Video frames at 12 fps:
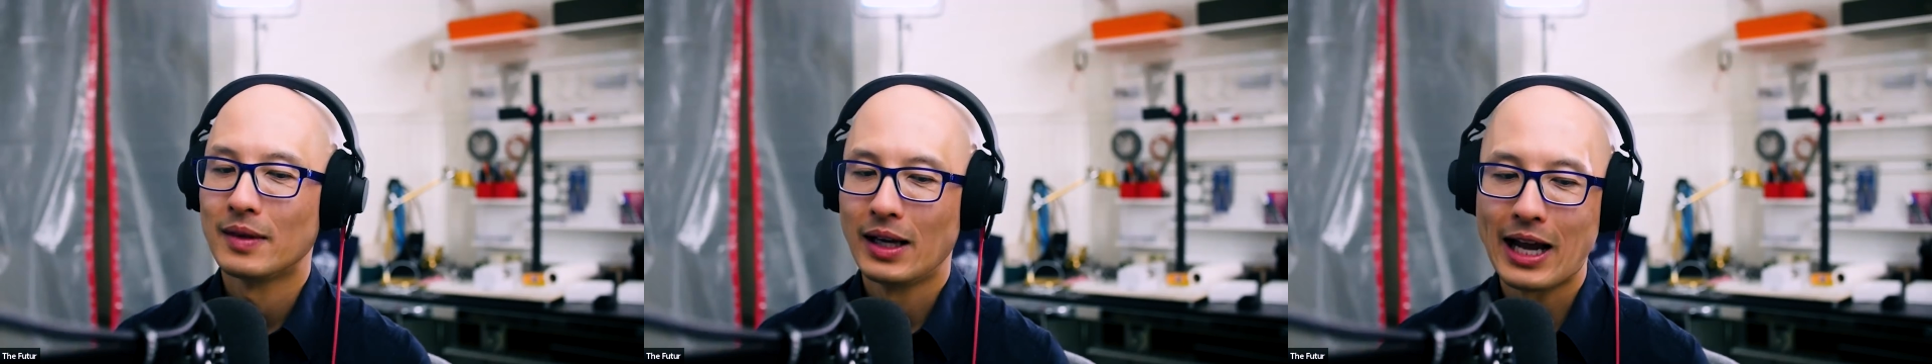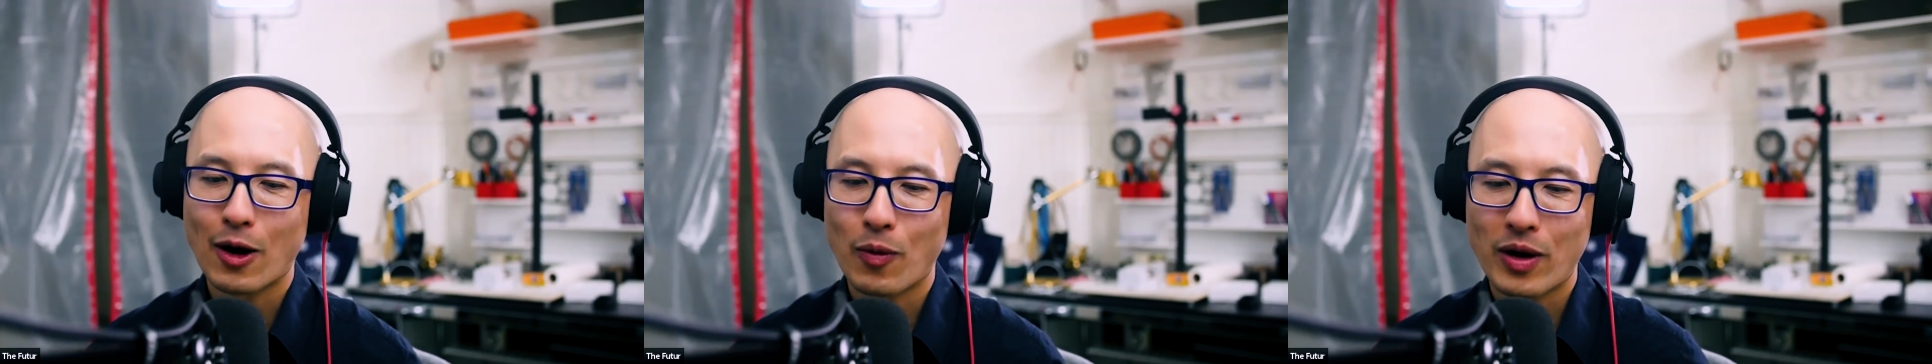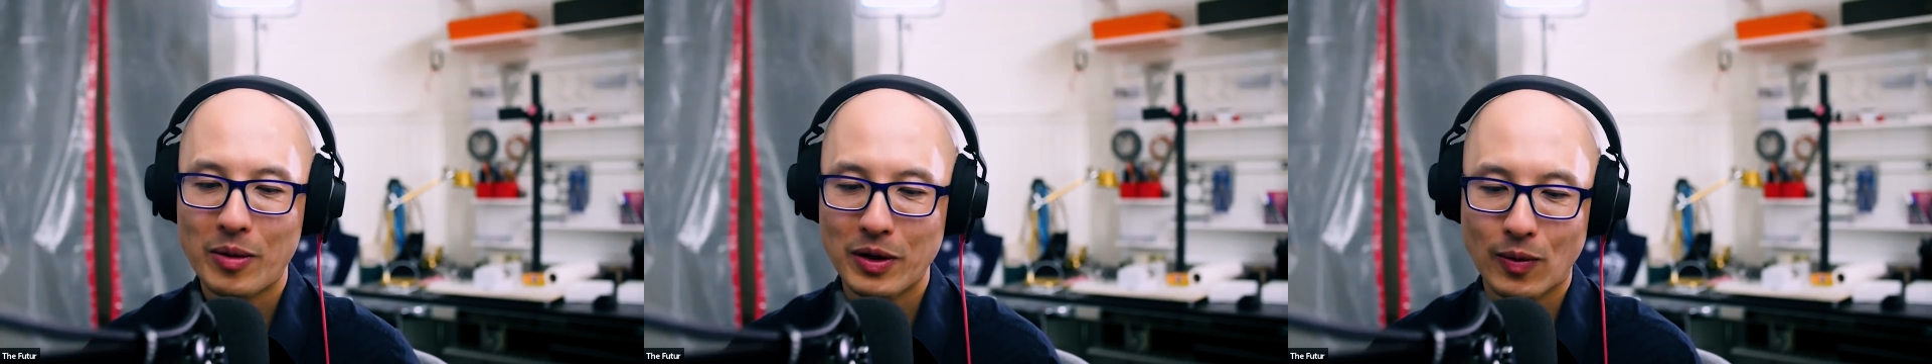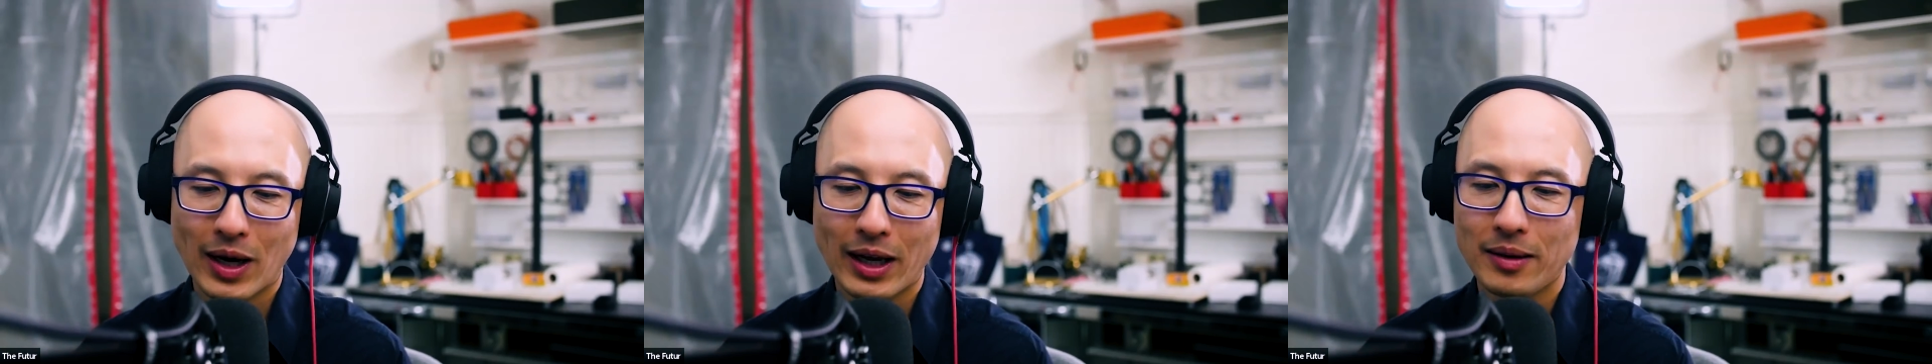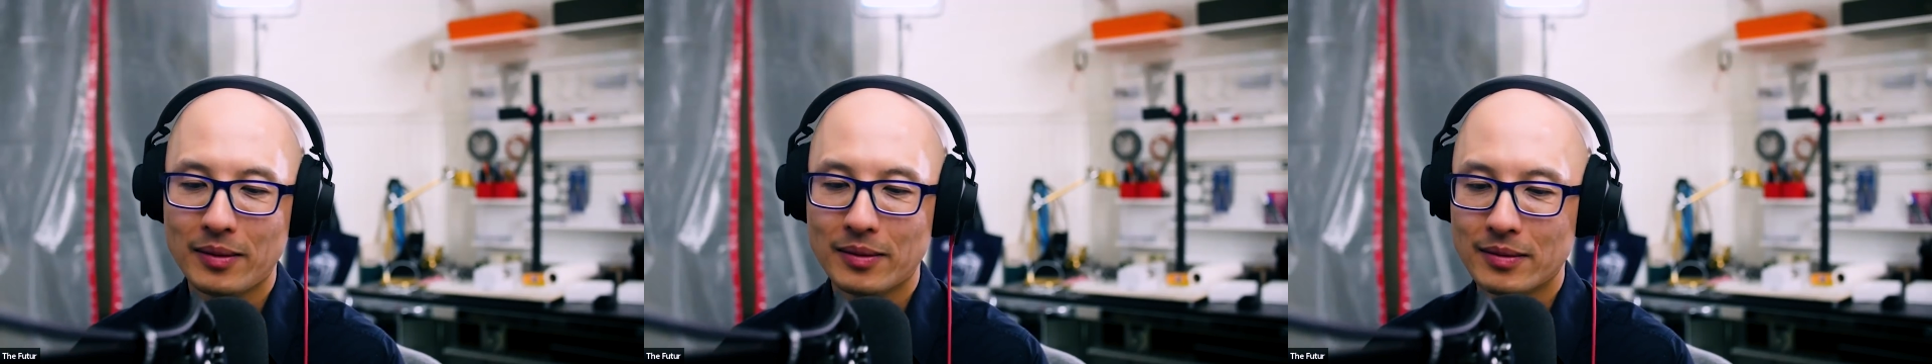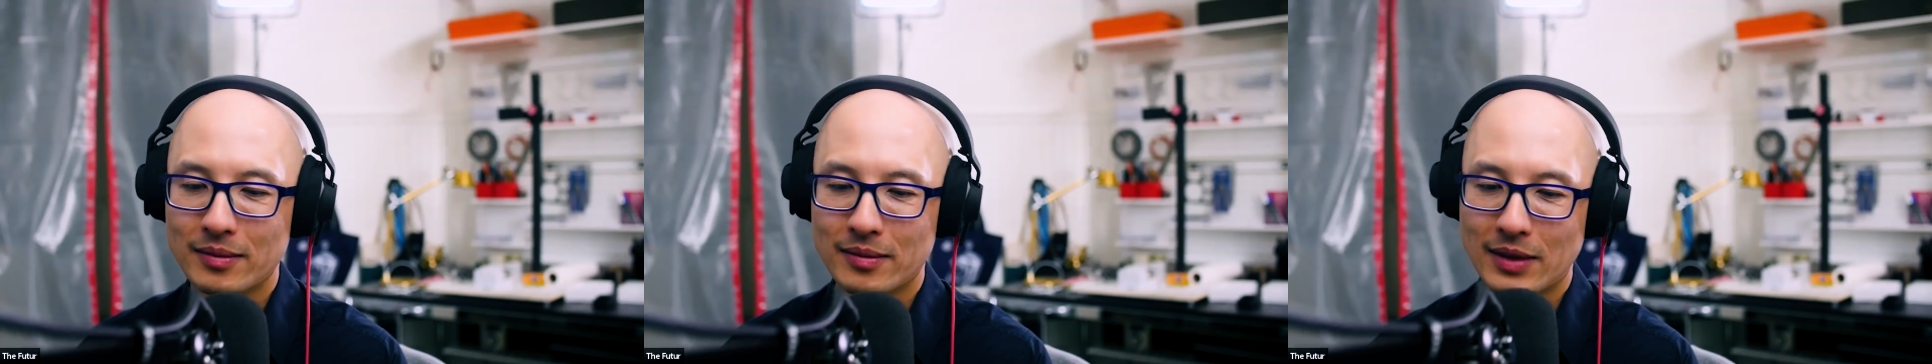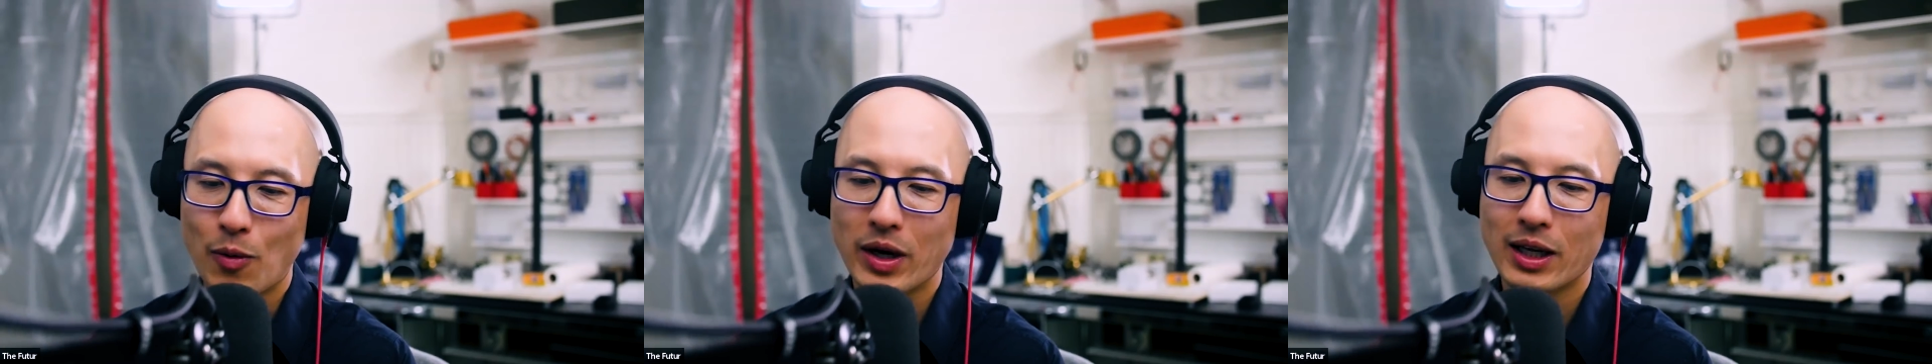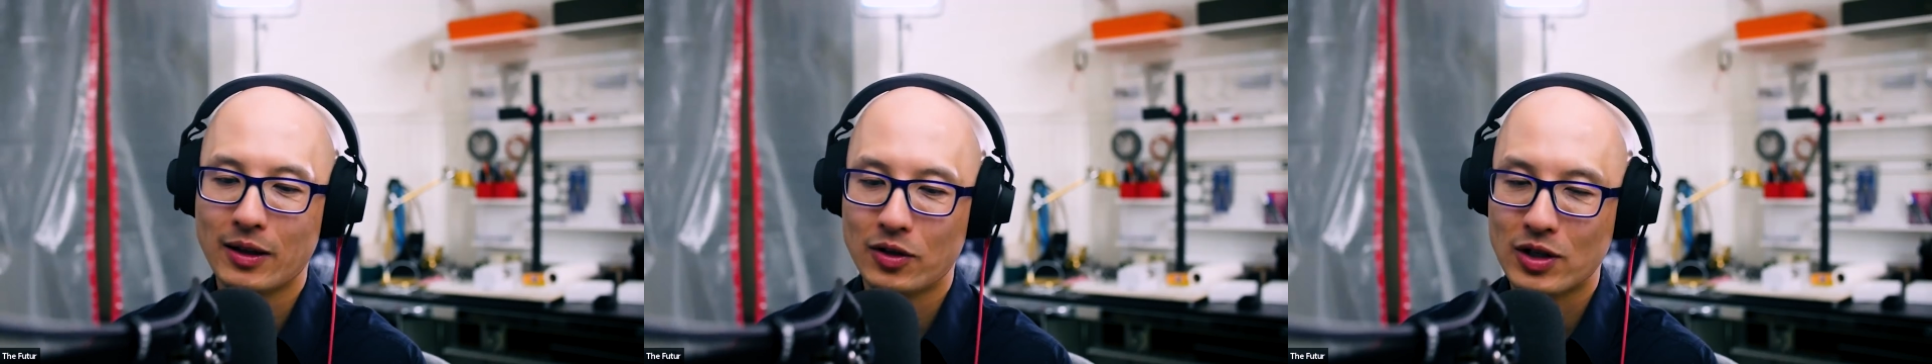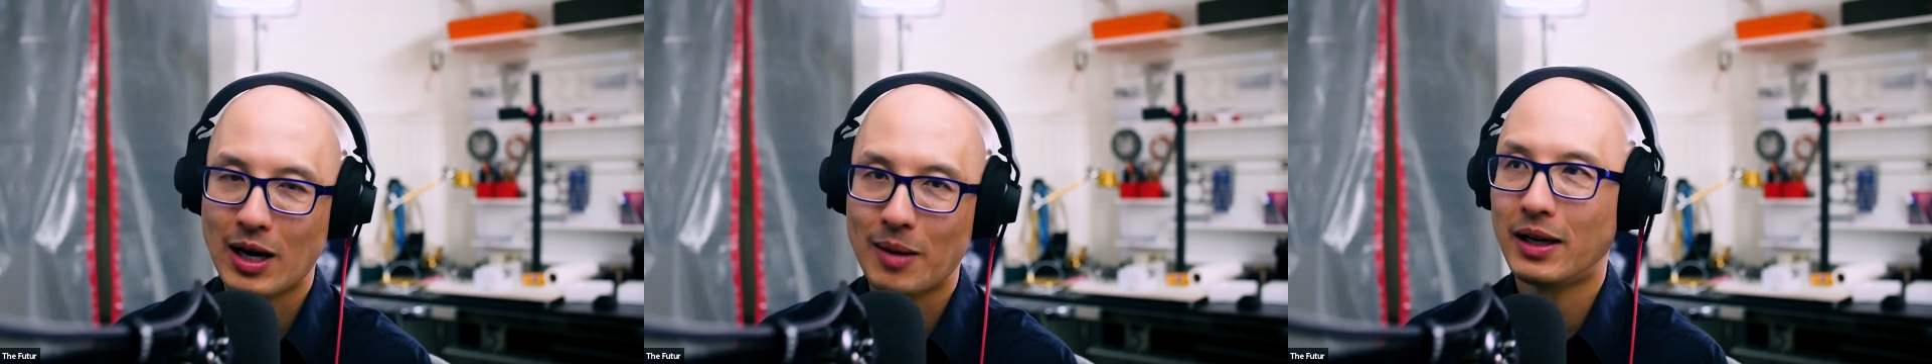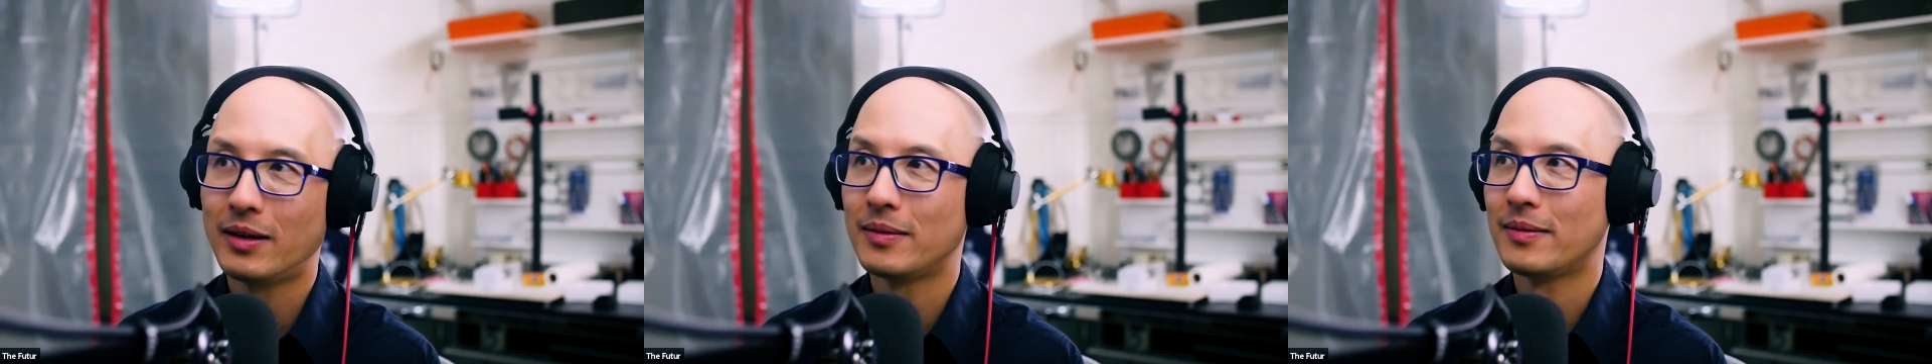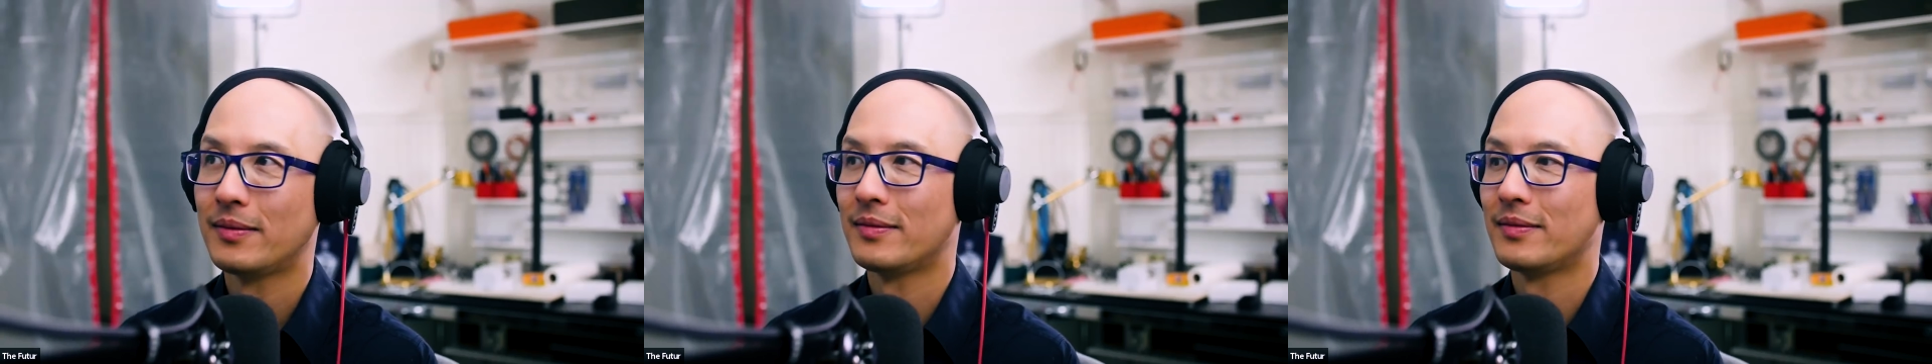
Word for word: And I don't want to be right. I want to get the job done.